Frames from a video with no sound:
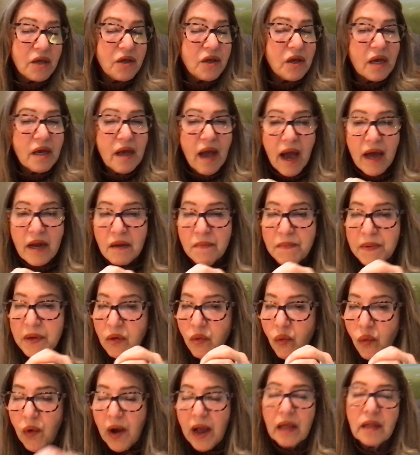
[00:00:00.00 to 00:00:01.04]
You gotta be
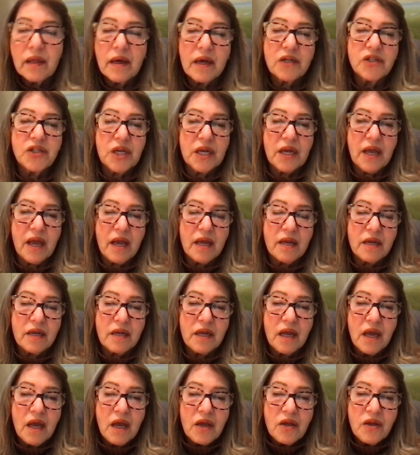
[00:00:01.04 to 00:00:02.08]
well educated,
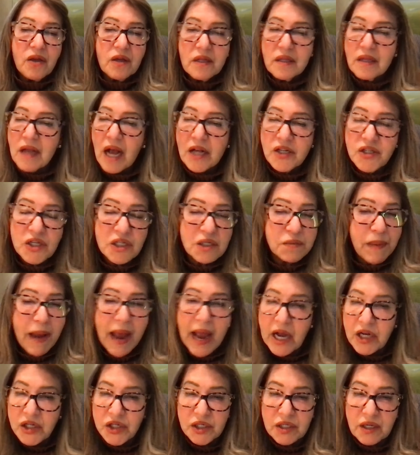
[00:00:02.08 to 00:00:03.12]
not just
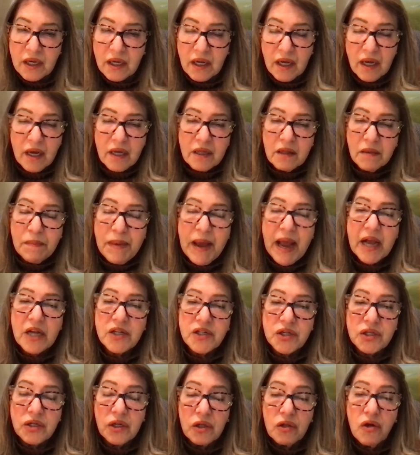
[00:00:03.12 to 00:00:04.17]
passionate. The
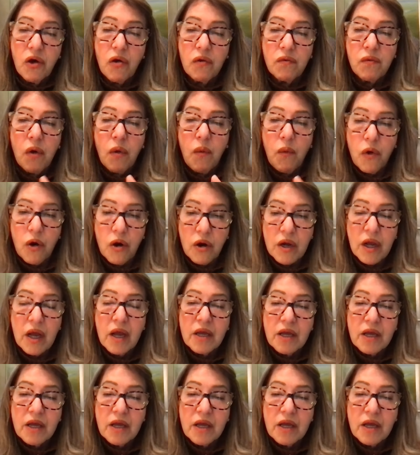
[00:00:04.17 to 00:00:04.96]
passion alone won't work.